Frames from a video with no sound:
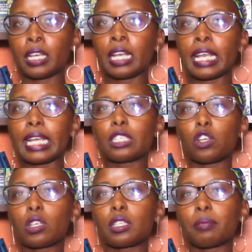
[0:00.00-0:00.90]
it
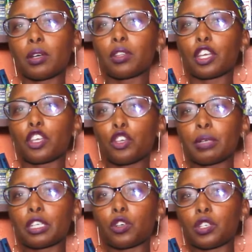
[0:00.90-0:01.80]
talks about the human
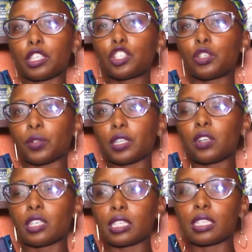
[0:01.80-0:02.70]
condition without
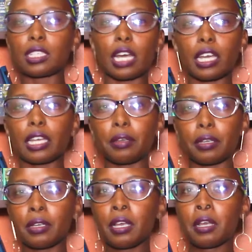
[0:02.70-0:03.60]
necessarily
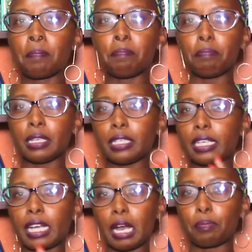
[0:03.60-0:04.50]
building
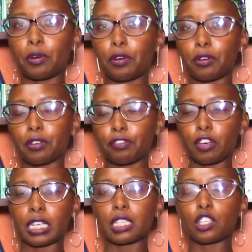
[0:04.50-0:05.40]
up or
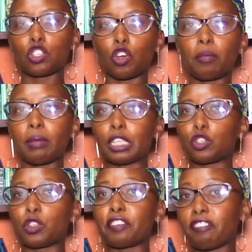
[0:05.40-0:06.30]
focusing so much on the
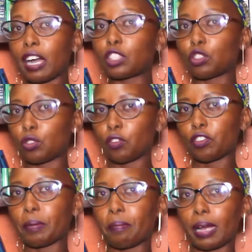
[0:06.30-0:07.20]
facts of the
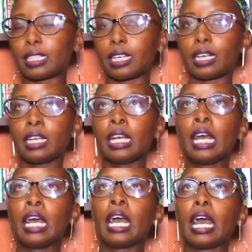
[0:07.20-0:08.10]
matter.
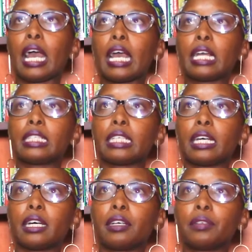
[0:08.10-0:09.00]
And
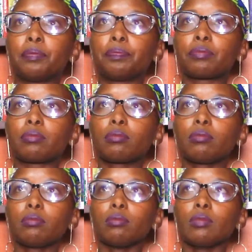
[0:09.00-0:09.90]

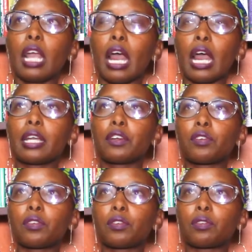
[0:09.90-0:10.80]
I
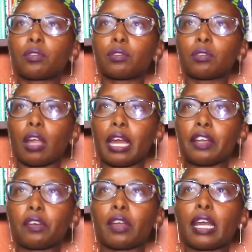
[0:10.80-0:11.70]

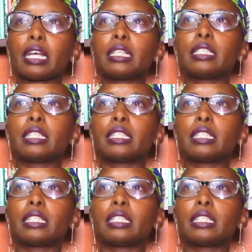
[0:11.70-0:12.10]
read